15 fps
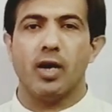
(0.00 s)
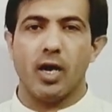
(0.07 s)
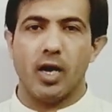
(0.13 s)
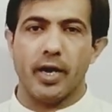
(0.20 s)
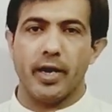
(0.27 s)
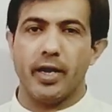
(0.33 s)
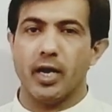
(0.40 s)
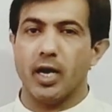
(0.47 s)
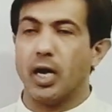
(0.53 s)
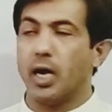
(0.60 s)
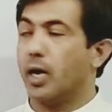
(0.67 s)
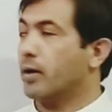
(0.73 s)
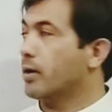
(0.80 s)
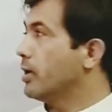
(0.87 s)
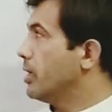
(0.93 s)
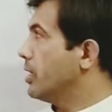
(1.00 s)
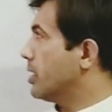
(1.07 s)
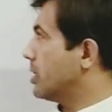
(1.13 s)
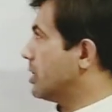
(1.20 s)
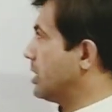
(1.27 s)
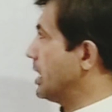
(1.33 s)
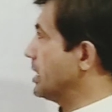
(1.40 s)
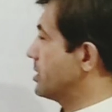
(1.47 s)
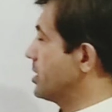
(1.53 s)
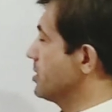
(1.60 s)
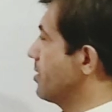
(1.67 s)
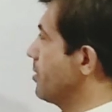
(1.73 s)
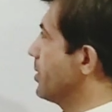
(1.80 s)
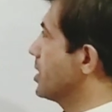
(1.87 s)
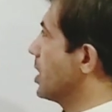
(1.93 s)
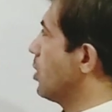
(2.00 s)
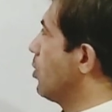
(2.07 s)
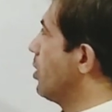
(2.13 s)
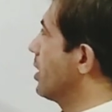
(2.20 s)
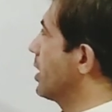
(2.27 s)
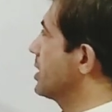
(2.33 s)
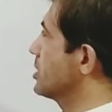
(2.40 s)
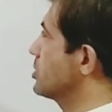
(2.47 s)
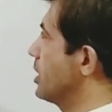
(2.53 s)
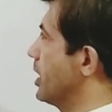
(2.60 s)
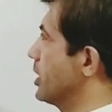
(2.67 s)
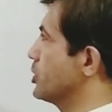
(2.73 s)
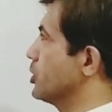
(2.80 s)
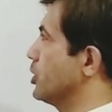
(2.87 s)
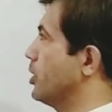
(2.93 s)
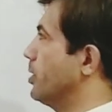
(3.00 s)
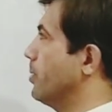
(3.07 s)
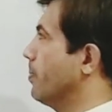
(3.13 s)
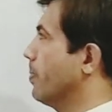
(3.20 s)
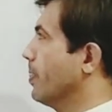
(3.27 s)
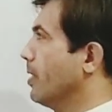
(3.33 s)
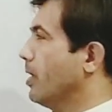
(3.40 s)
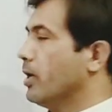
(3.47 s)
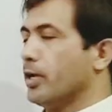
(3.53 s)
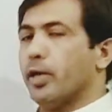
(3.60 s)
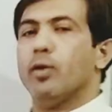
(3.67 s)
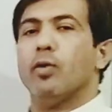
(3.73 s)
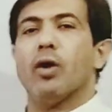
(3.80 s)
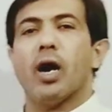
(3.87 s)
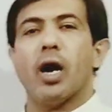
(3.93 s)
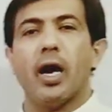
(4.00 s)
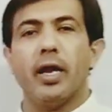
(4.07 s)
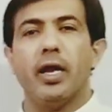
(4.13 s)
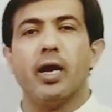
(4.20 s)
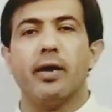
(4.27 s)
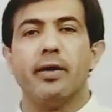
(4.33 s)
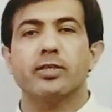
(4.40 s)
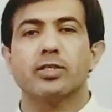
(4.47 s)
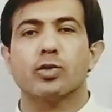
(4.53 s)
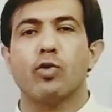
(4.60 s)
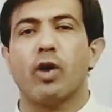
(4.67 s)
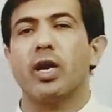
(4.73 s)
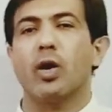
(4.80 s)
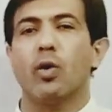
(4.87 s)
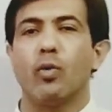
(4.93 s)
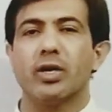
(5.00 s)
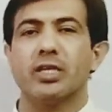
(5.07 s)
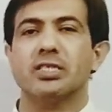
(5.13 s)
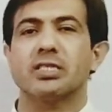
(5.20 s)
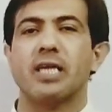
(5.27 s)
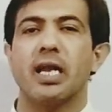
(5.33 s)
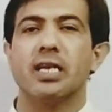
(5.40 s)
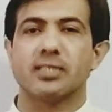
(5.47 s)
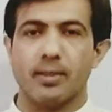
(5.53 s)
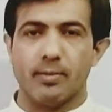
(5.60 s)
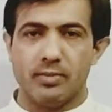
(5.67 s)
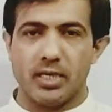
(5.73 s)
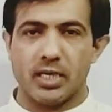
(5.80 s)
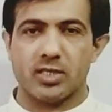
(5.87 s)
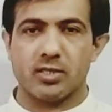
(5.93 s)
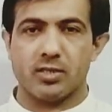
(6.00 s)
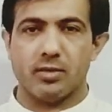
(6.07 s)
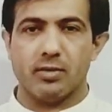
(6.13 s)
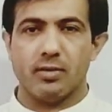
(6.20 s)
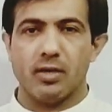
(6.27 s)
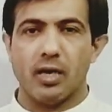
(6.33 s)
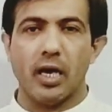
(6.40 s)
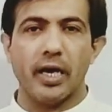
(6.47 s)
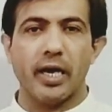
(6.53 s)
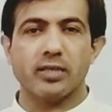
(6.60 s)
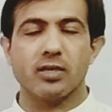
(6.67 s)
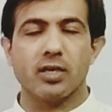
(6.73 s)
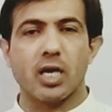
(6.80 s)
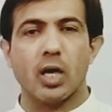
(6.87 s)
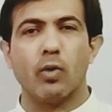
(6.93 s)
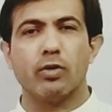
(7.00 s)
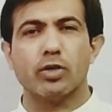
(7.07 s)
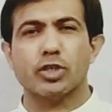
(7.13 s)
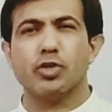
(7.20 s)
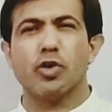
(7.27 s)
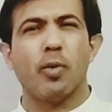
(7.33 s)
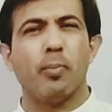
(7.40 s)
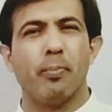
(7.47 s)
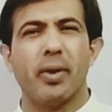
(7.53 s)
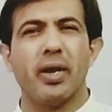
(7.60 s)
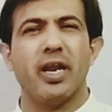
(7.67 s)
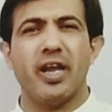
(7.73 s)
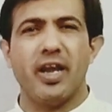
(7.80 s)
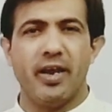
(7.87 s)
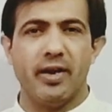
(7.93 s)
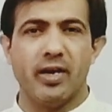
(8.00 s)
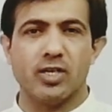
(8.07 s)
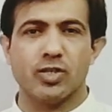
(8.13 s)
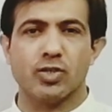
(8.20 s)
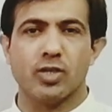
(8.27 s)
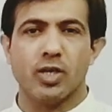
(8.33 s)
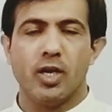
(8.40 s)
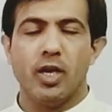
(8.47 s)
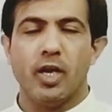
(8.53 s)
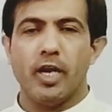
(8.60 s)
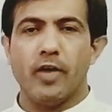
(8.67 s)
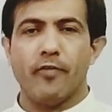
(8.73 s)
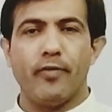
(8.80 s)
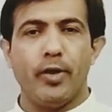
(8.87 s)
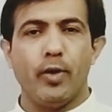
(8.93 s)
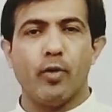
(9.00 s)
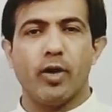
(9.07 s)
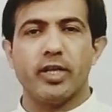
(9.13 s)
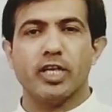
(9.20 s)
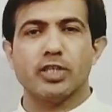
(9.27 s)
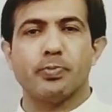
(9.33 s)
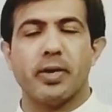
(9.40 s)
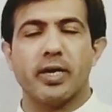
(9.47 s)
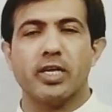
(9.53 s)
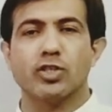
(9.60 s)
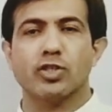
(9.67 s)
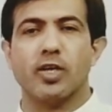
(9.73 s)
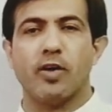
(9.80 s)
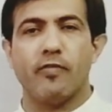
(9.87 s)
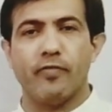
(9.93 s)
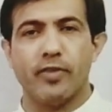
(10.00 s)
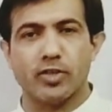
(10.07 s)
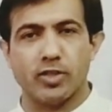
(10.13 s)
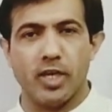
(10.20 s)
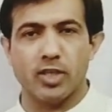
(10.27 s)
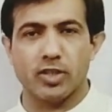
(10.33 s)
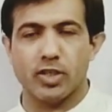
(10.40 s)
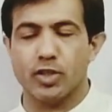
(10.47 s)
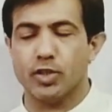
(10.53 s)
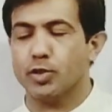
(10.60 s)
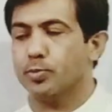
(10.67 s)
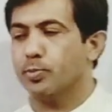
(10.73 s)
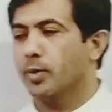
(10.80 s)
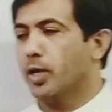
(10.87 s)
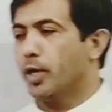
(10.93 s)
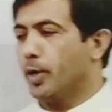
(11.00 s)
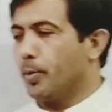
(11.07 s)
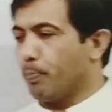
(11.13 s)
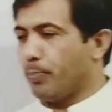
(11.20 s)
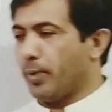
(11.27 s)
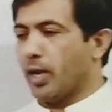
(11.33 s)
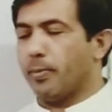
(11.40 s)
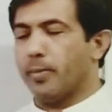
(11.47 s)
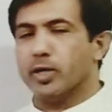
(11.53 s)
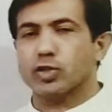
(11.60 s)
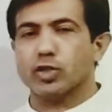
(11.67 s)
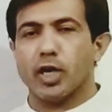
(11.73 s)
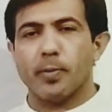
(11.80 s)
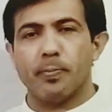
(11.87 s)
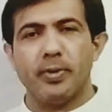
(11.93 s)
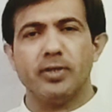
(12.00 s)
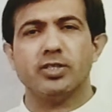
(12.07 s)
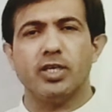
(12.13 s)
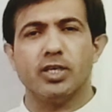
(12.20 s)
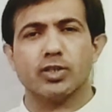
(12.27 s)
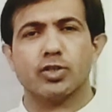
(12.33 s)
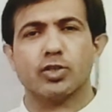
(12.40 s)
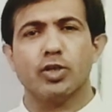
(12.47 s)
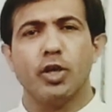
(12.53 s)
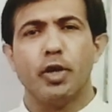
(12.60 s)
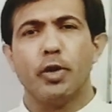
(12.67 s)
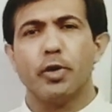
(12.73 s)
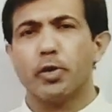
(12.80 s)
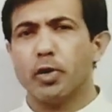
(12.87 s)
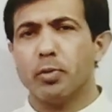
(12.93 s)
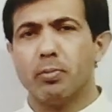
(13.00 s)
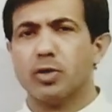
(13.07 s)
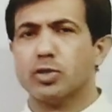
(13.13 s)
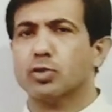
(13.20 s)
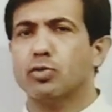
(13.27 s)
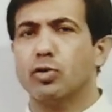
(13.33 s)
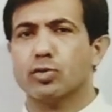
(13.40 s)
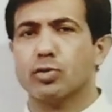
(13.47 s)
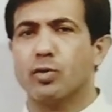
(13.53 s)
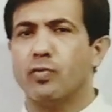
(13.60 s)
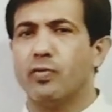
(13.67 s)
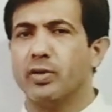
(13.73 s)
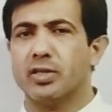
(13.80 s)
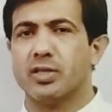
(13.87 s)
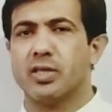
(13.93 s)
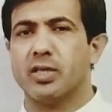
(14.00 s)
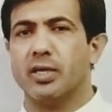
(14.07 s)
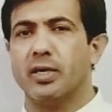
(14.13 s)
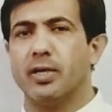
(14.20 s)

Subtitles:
IR? These things will be covered in this lecture. IR is quite a versatile subject as it covers your many areas. If you are the aspirants of CSS, PMS or PCS, you must go through with